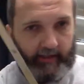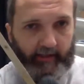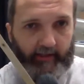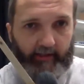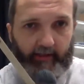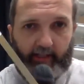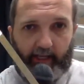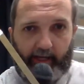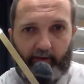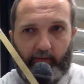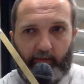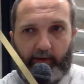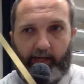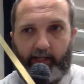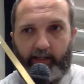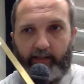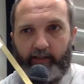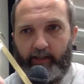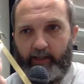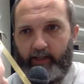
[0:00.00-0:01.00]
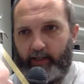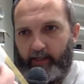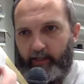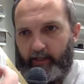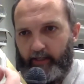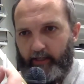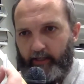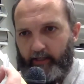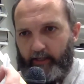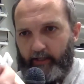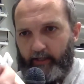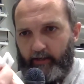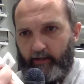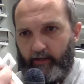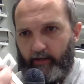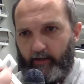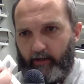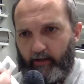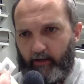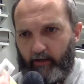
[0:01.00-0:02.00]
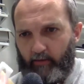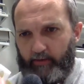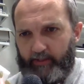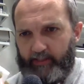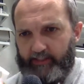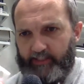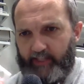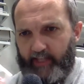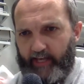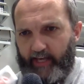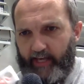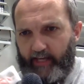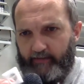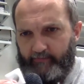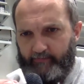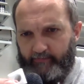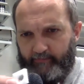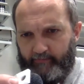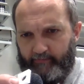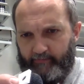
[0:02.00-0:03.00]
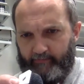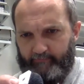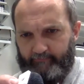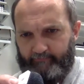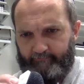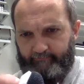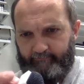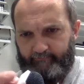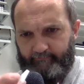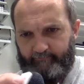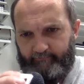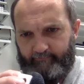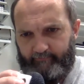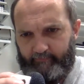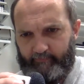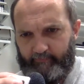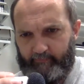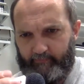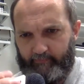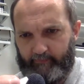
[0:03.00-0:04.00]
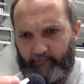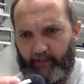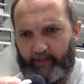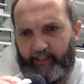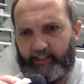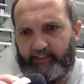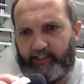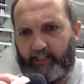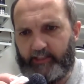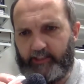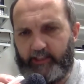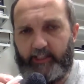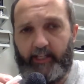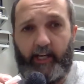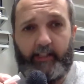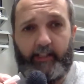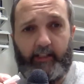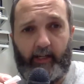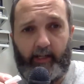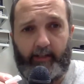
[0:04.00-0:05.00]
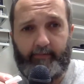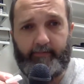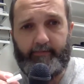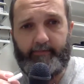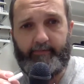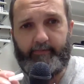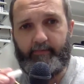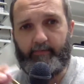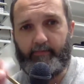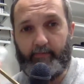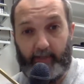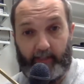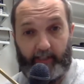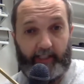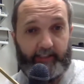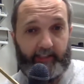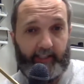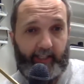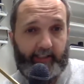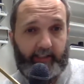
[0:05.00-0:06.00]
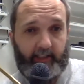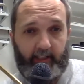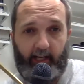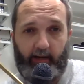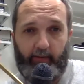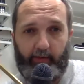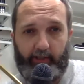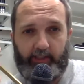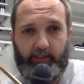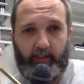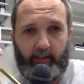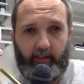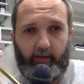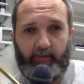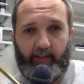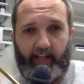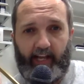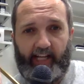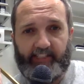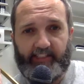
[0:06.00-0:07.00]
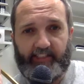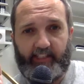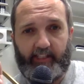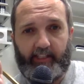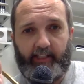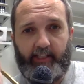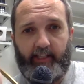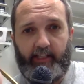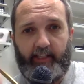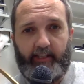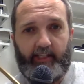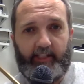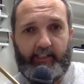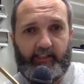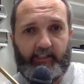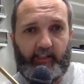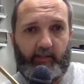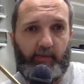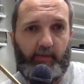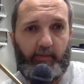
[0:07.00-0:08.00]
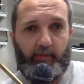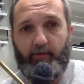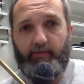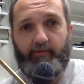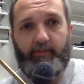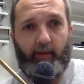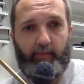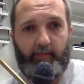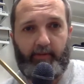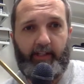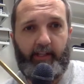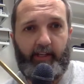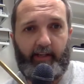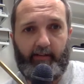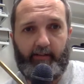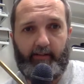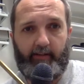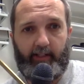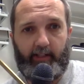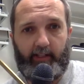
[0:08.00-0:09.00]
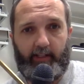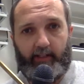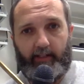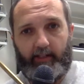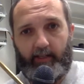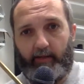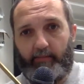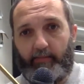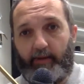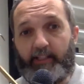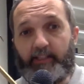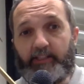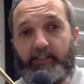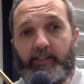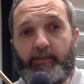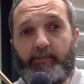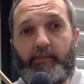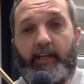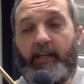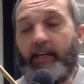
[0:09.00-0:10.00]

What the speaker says: Lightweight. Oh, what is that? I think it's actually nylon, but it's a lightweight chunk of plastic that just can be moved up and down the pendulum.